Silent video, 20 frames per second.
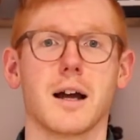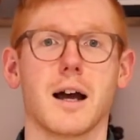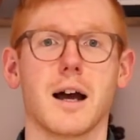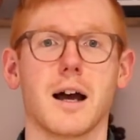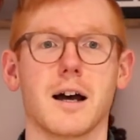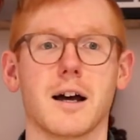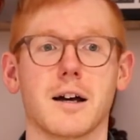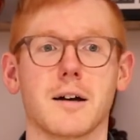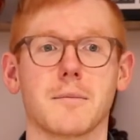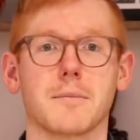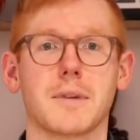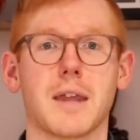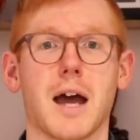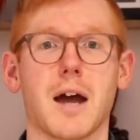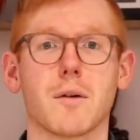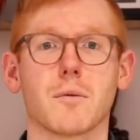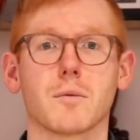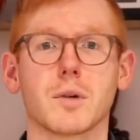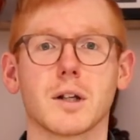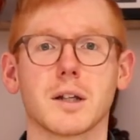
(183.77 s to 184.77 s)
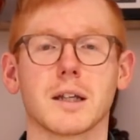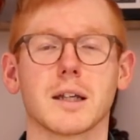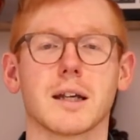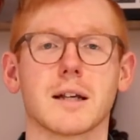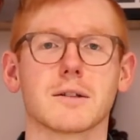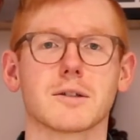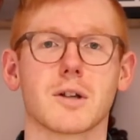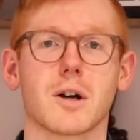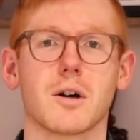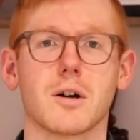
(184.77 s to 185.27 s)
Um, that really
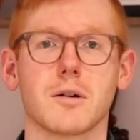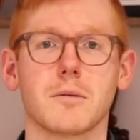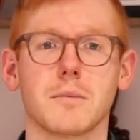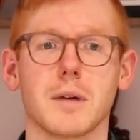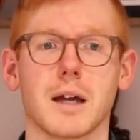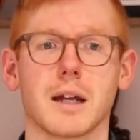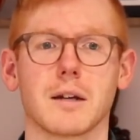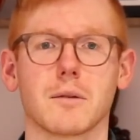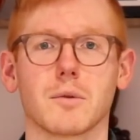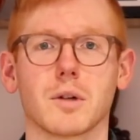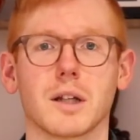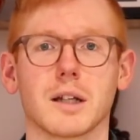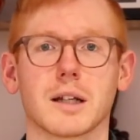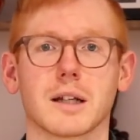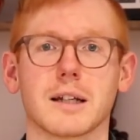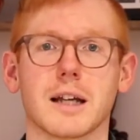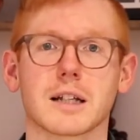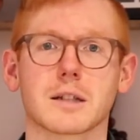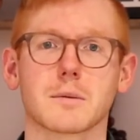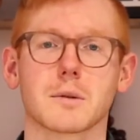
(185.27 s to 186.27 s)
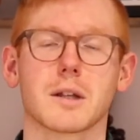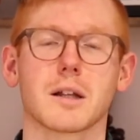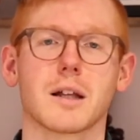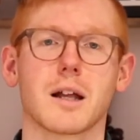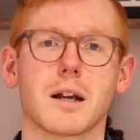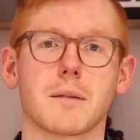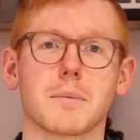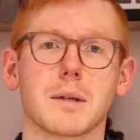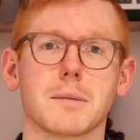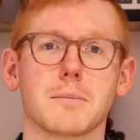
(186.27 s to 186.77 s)
hits home and it really connects with a
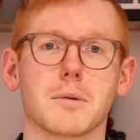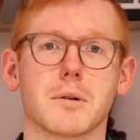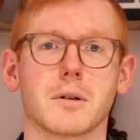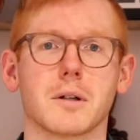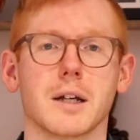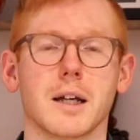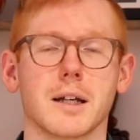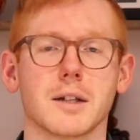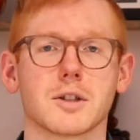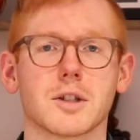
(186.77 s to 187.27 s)
lot of people.